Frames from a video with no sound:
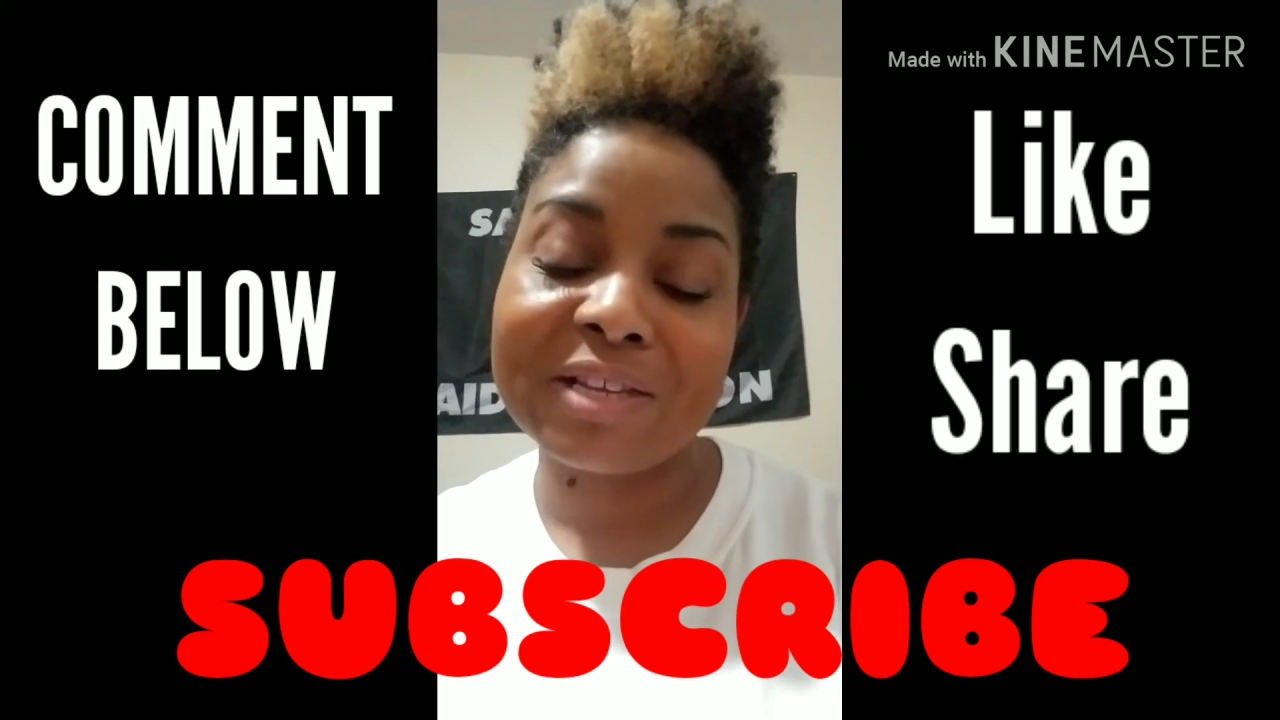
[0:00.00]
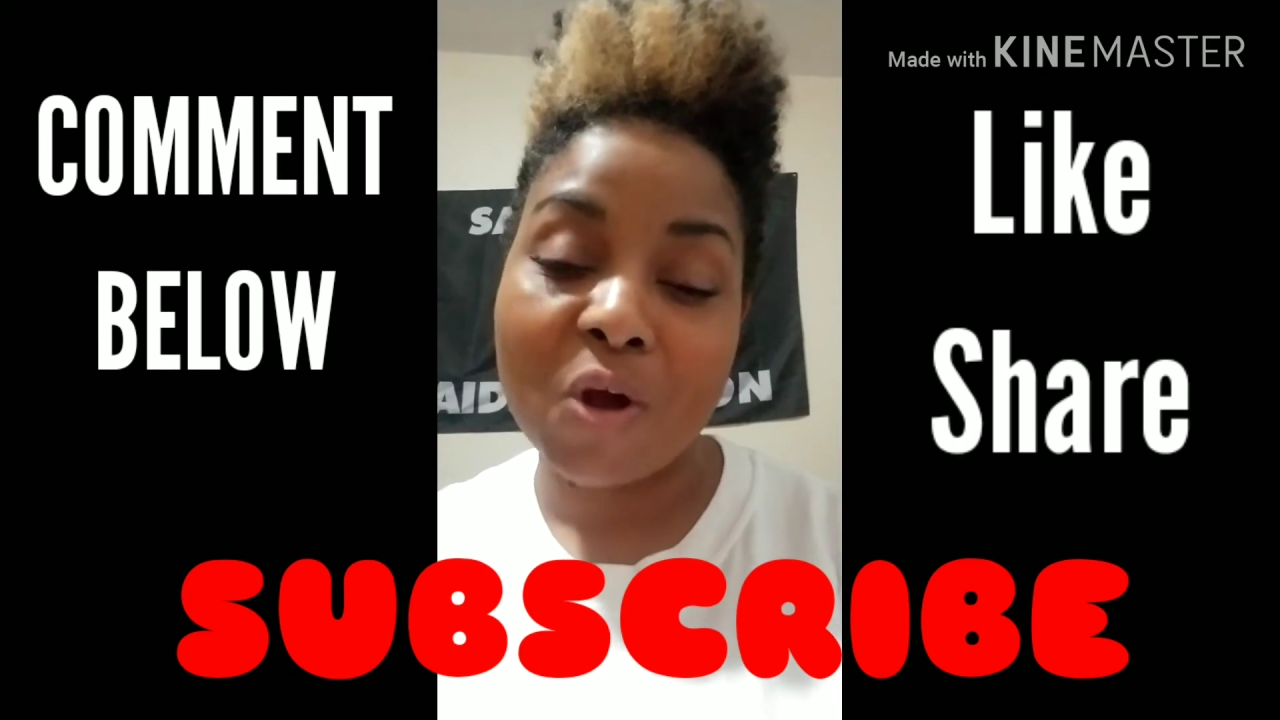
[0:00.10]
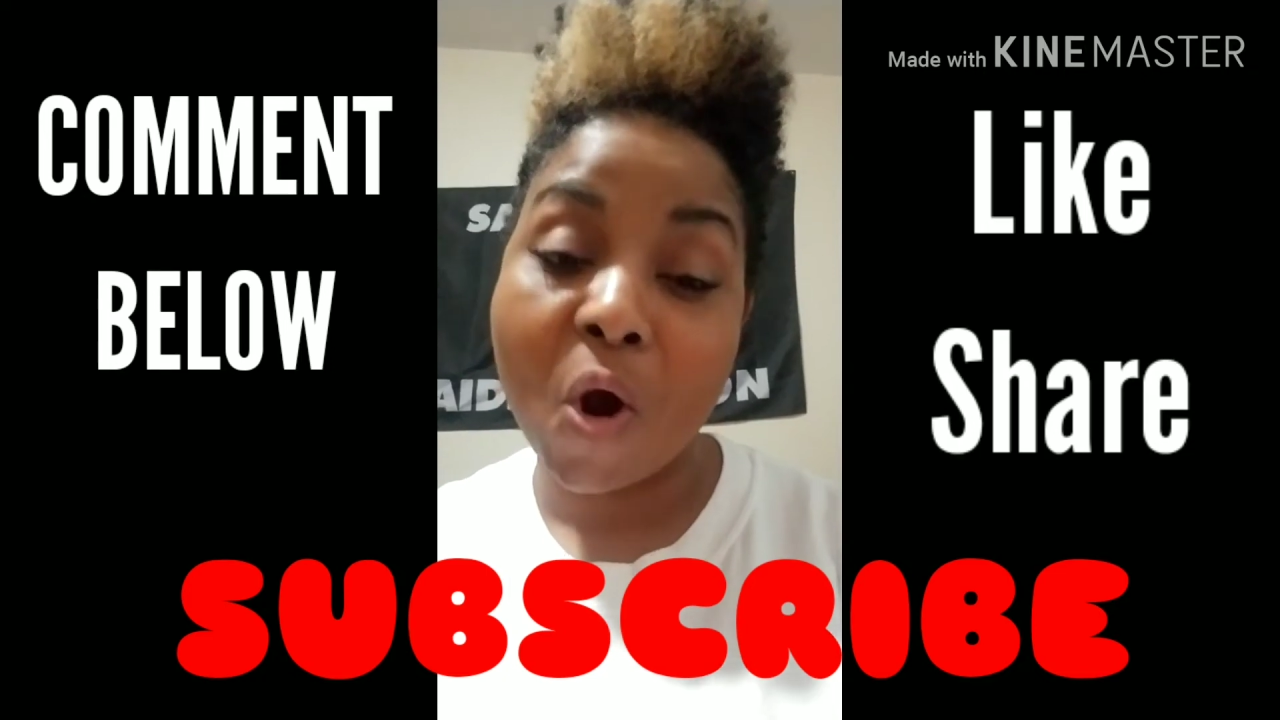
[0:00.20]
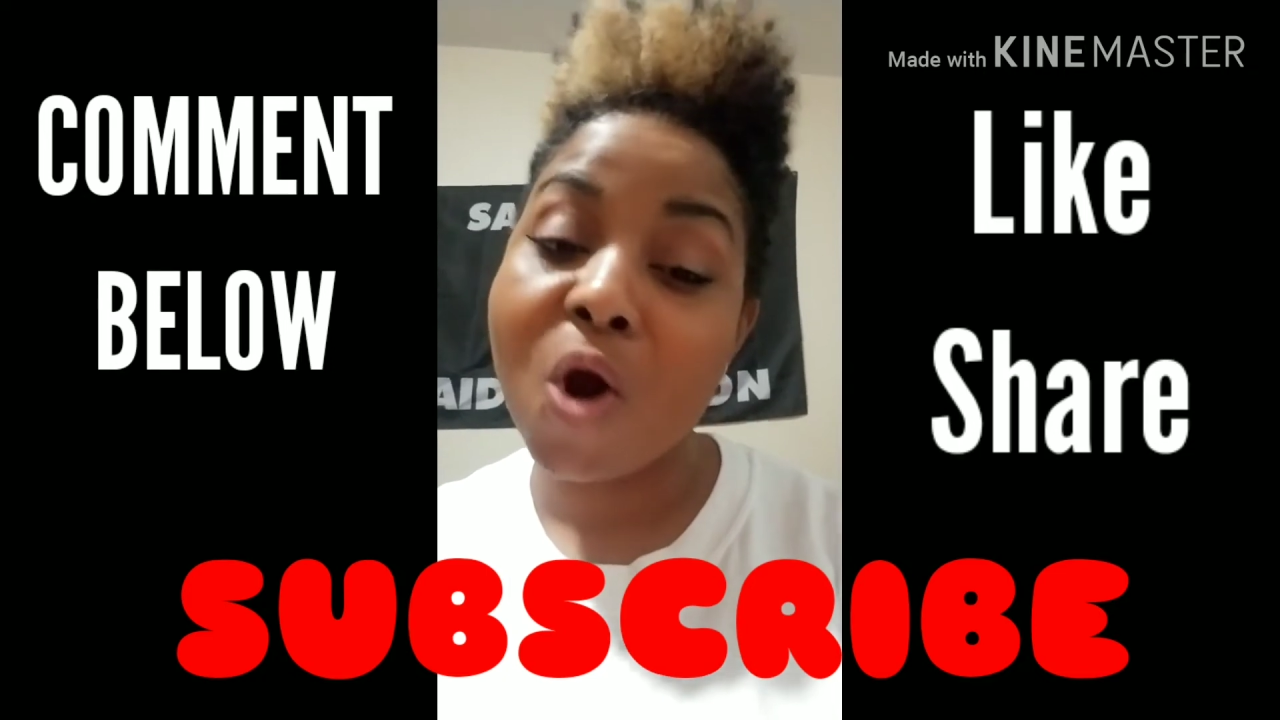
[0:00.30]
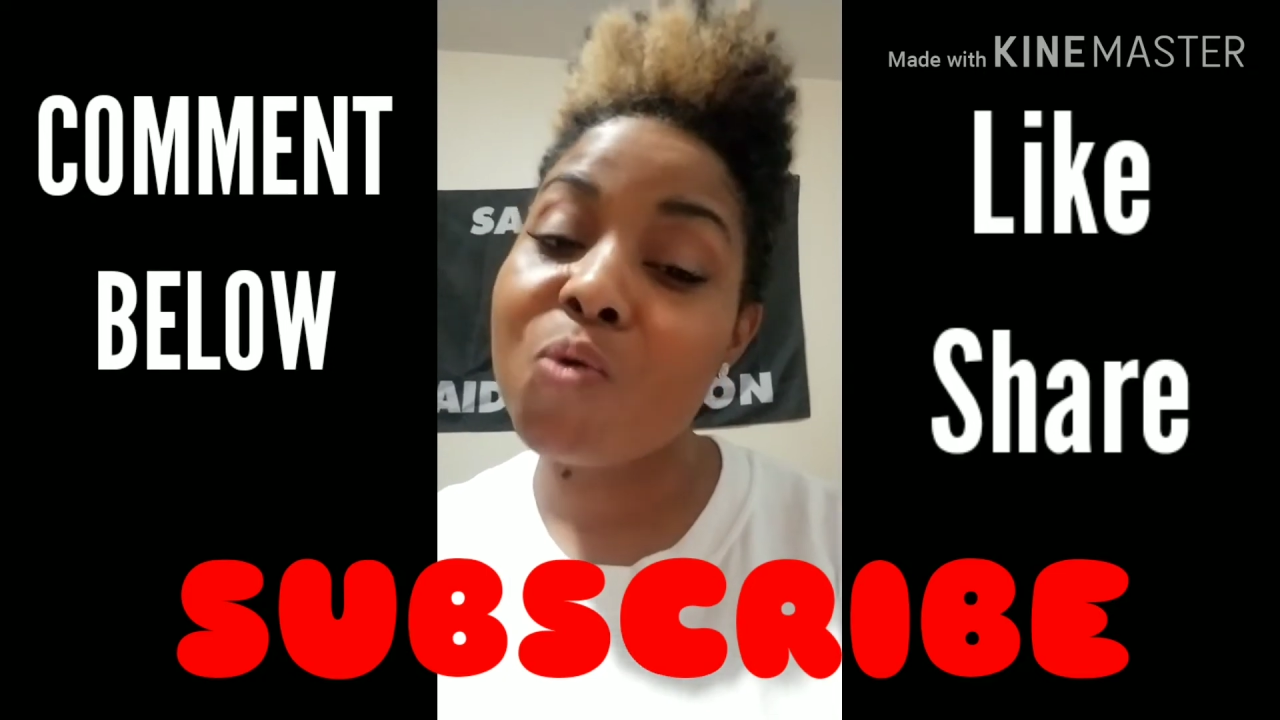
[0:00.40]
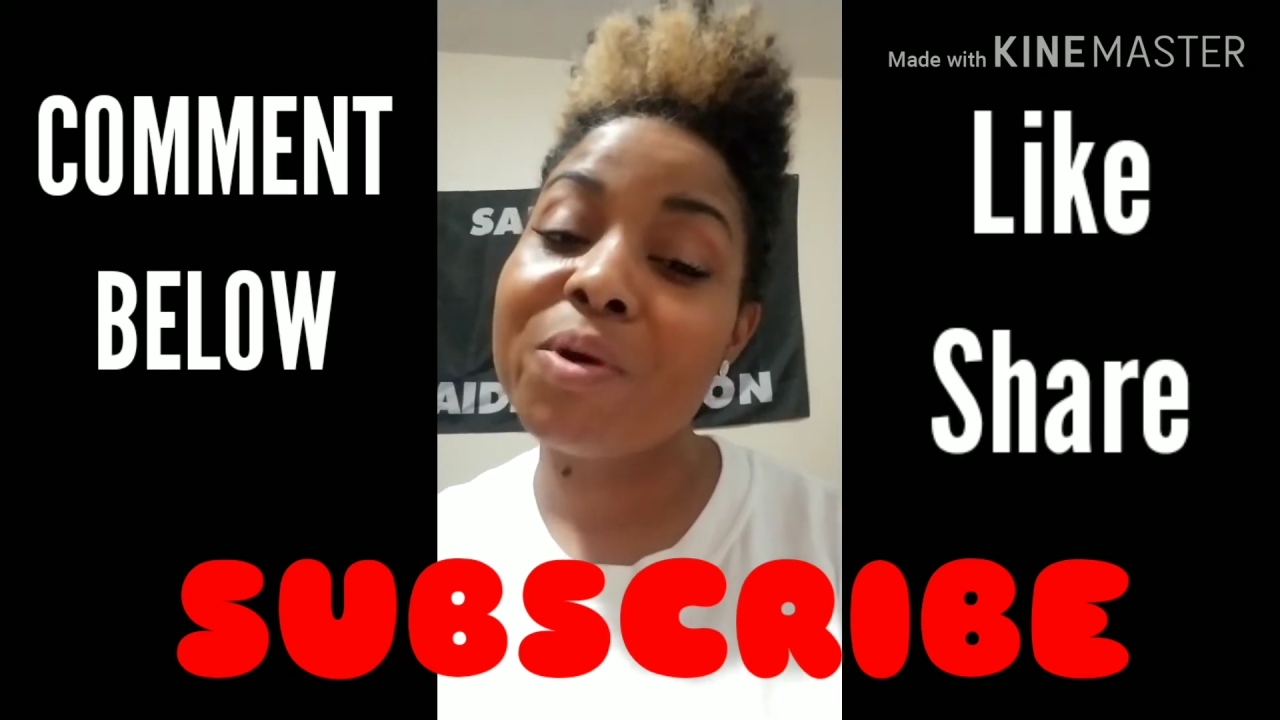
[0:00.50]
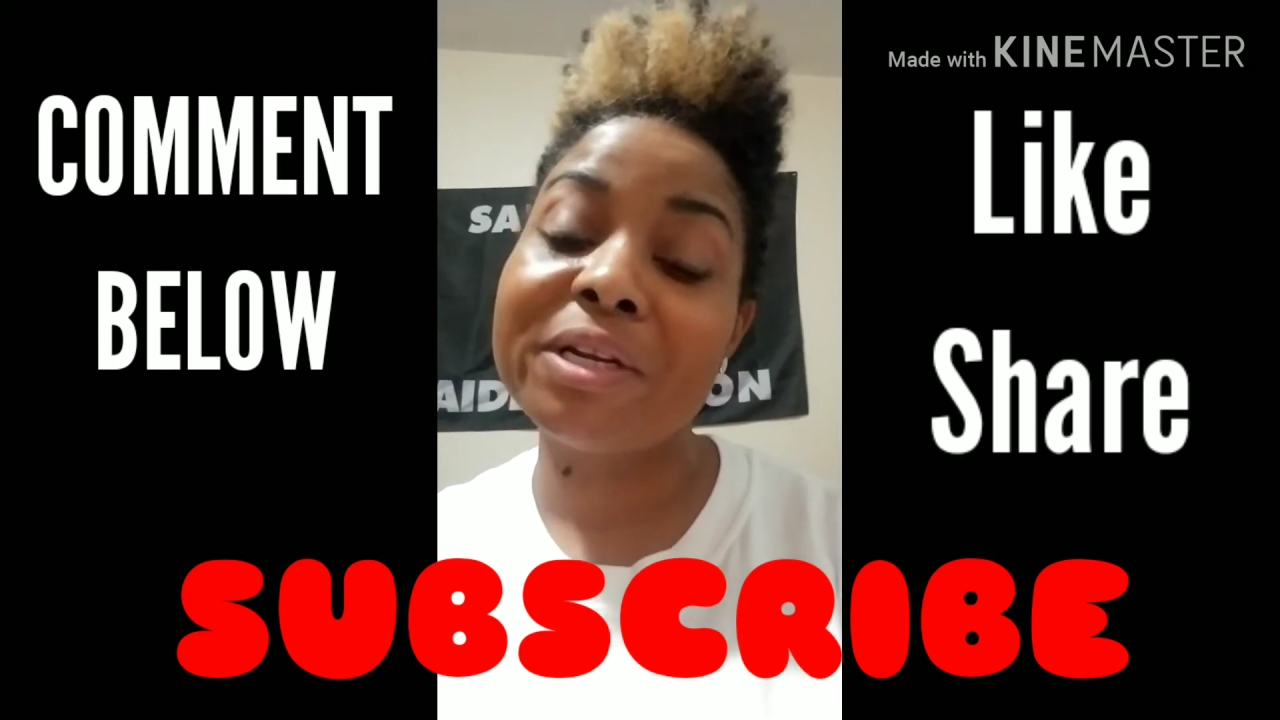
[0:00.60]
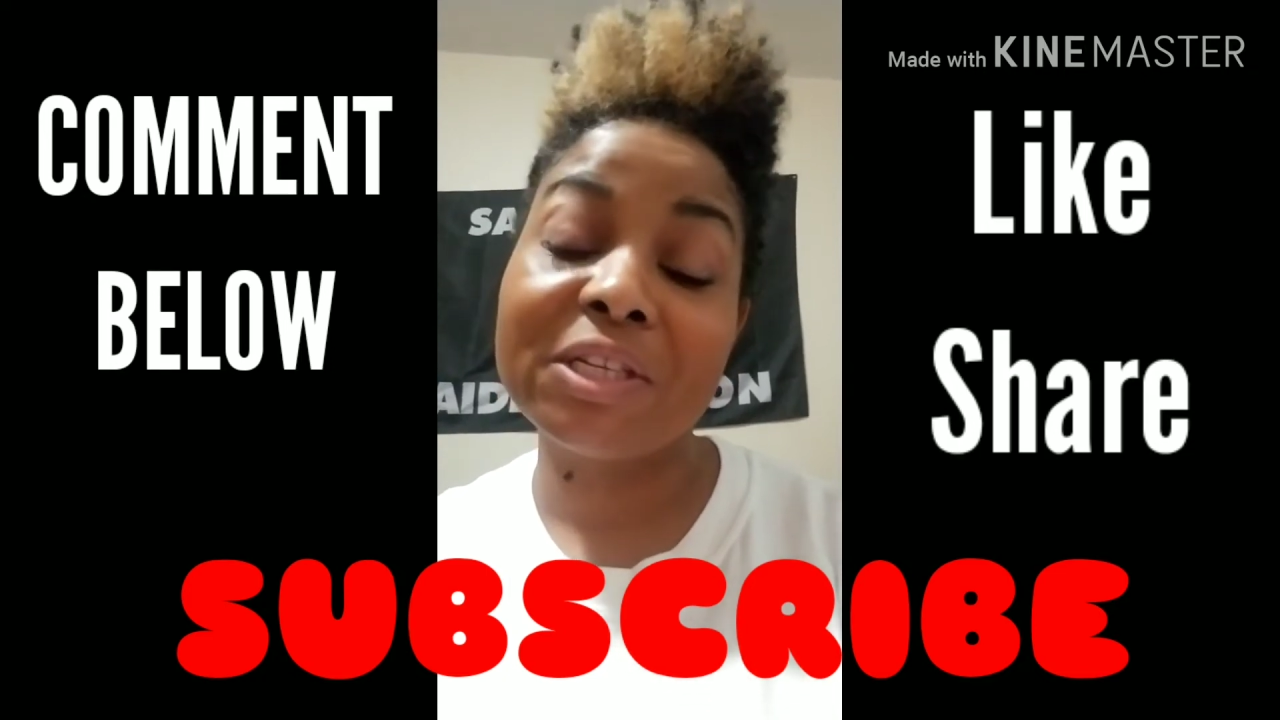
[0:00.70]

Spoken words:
already